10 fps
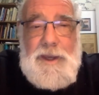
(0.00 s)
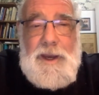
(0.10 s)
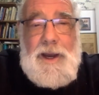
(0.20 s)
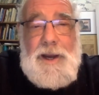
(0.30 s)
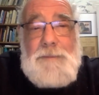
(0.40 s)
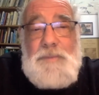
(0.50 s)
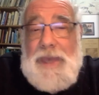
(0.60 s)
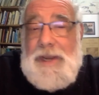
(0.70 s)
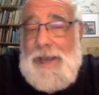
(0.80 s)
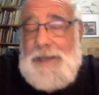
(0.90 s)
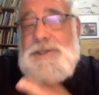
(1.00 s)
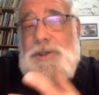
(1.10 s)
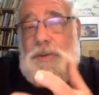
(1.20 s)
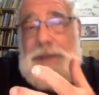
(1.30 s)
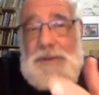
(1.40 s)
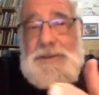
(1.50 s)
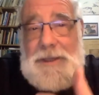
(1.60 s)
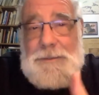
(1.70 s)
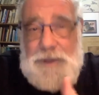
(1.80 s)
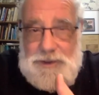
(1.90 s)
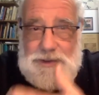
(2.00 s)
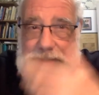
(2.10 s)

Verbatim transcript: And it has to do with house demolitions.